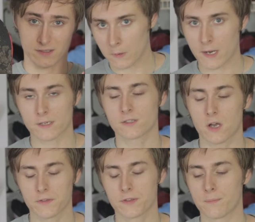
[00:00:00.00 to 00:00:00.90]
When I
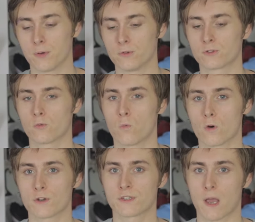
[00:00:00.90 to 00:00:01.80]
saw that the boots
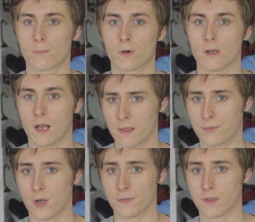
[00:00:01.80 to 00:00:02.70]
were separate, I
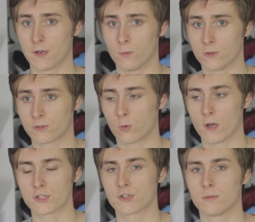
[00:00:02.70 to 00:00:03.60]
thought that it was
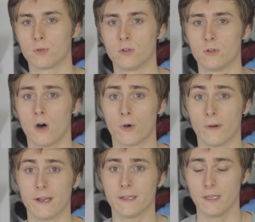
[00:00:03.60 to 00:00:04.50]
questionable
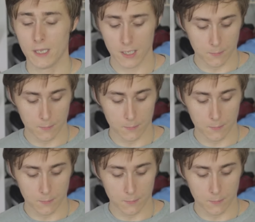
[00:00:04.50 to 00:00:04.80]
already,